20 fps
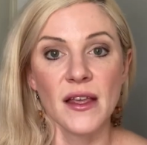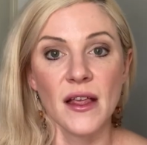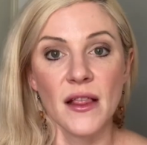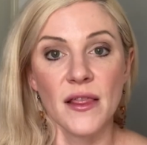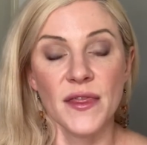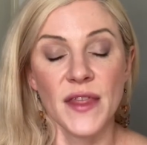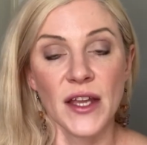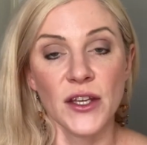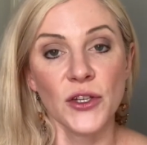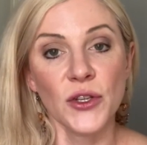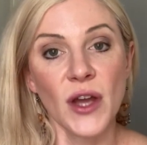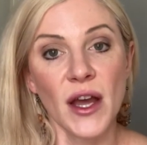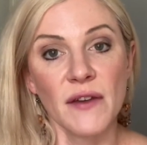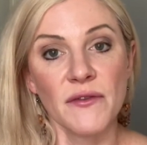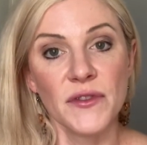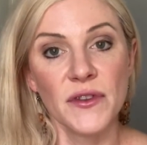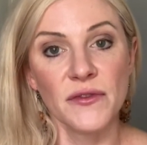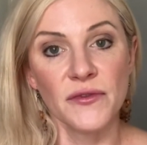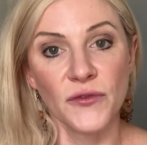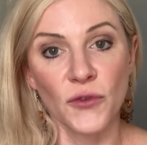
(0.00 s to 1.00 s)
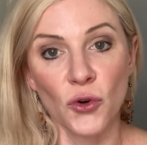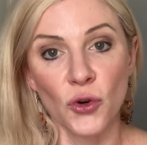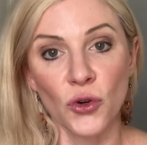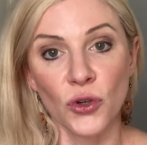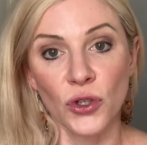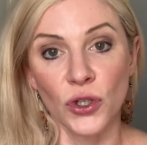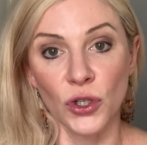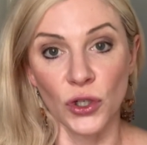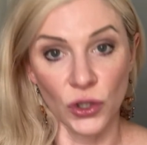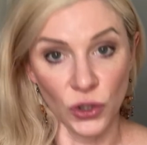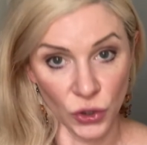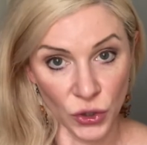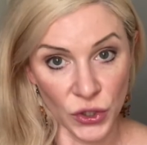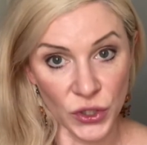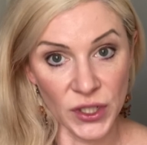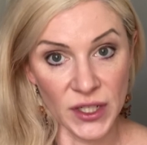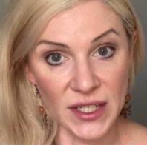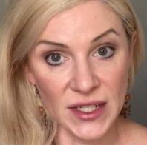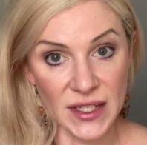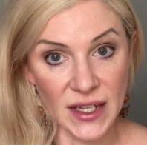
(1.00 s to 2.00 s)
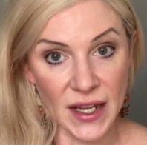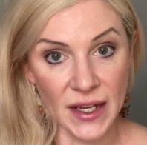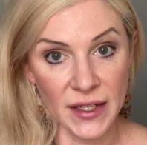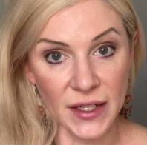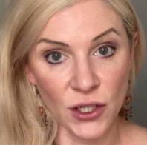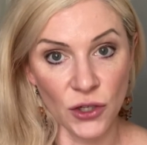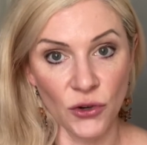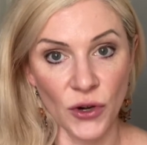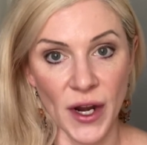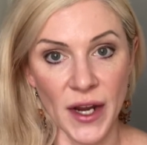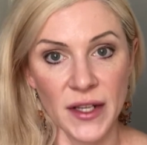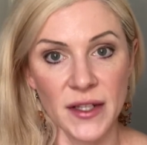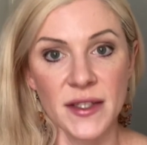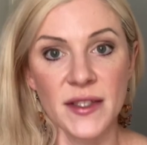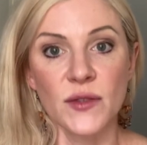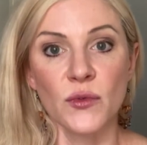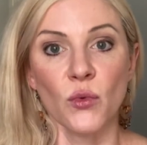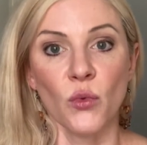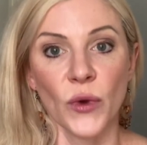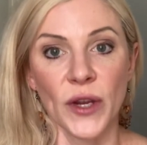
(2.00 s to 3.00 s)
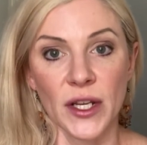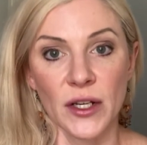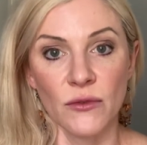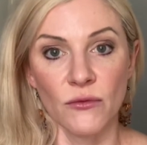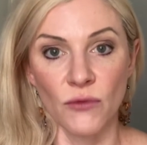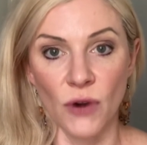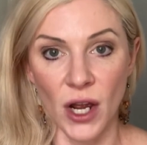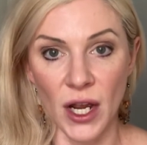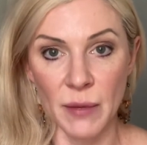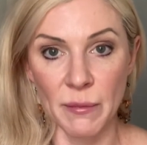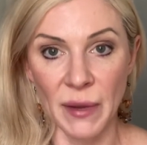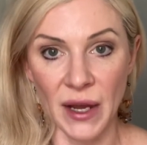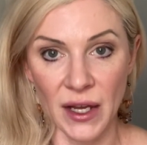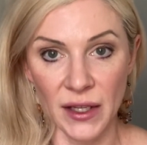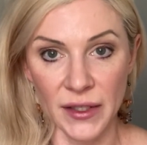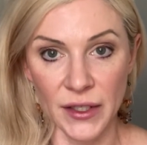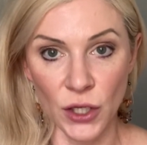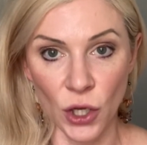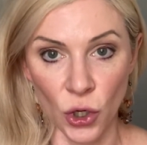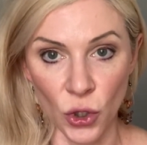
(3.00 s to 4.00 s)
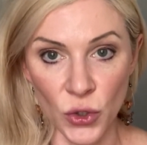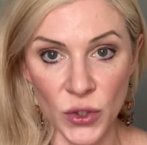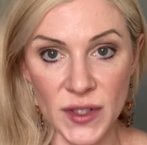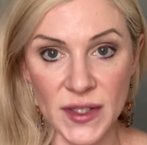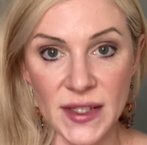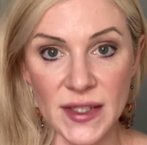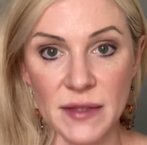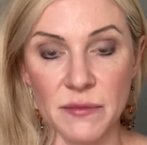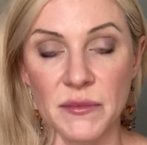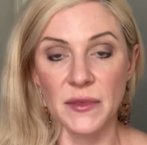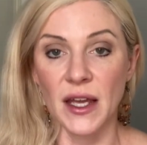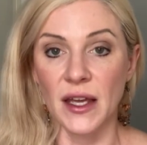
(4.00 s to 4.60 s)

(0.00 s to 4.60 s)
Then you have the four gluten-containing grains, wheat, rye, barley, oats,